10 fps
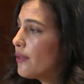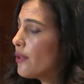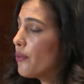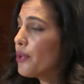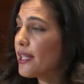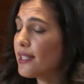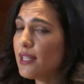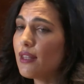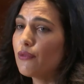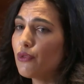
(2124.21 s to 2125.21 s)
and that we can
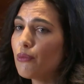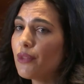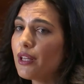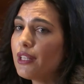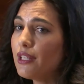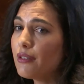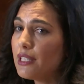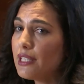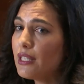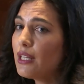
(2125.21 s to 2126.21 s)
see that from the
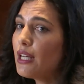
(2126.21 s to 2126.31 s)
yearly